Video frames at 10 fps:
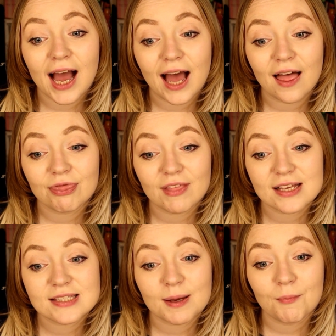And
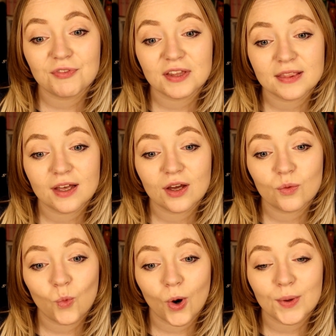that's something that
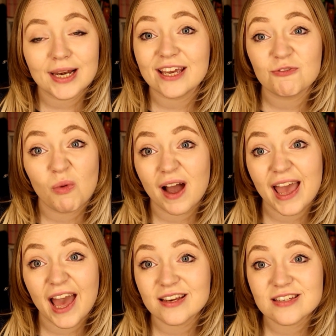won't leave my
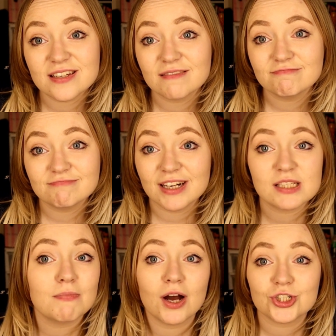head.
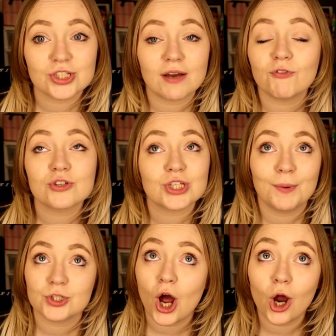As much as I've got so
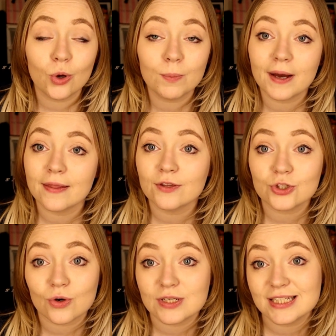much hope and the
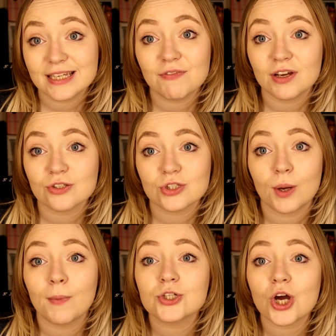doctors are giving us
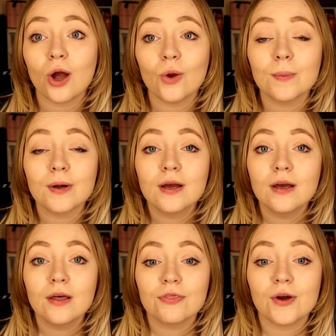so much hope,
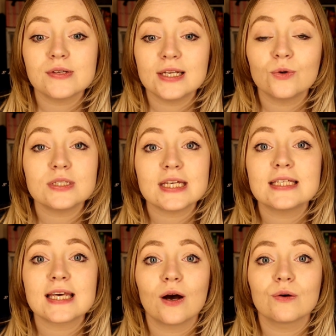those little
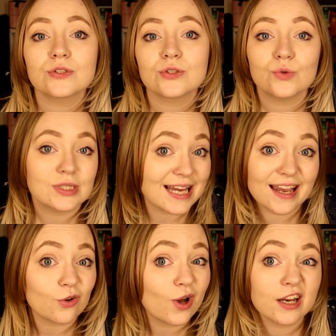details do stay
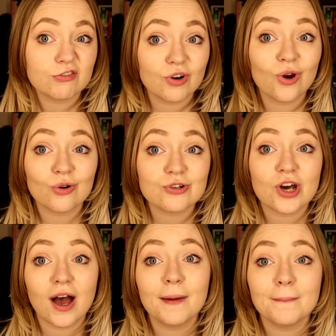in your head for a long
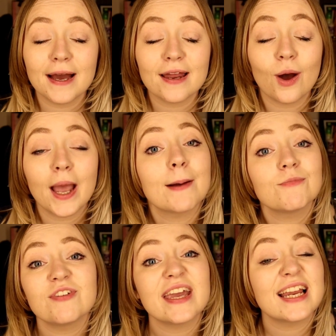time, and I am
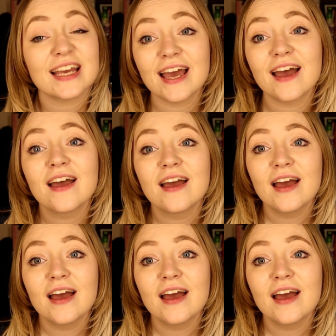feeling it.